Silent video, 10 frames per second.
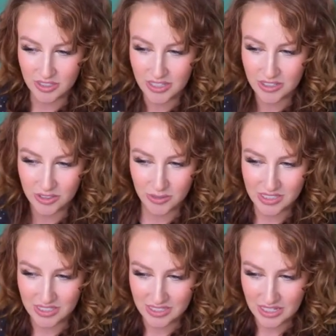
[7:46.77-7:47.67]
I don't know
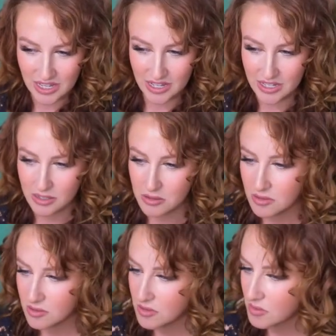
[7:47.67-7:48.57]
what to say.
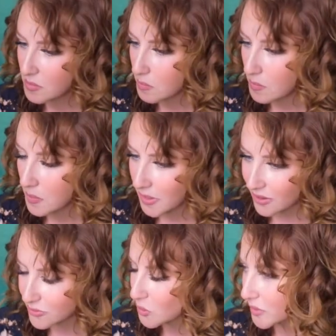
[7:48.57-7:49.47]

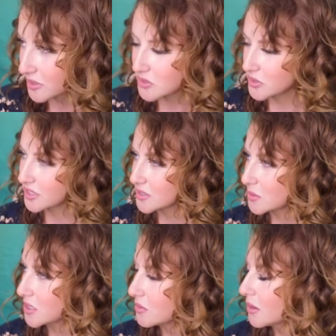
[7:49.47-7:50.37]
I feel weird doing this
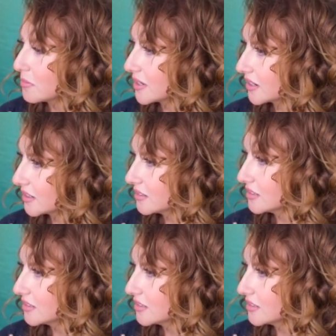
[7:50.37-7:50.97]
with you up here.